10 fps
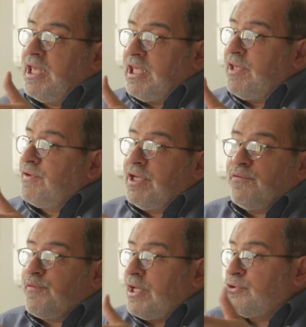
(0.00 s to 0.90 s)
even
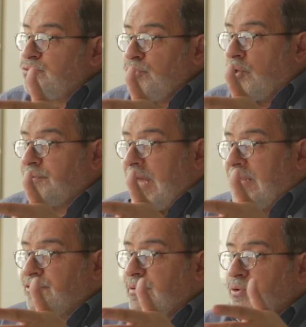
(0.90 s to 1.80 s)
if I do not
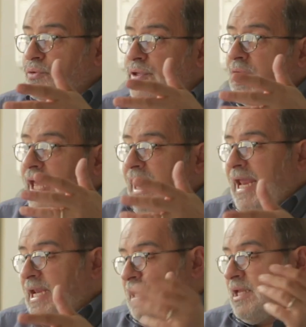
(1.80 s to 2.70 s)
attribute
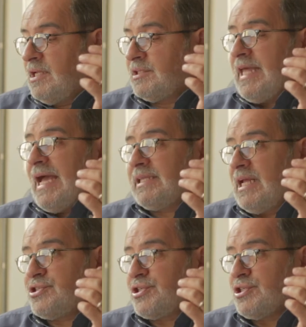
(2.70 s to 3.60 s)
any
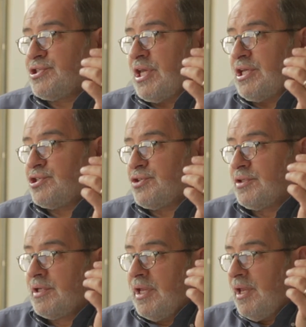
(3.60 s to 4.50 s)
tactile sensation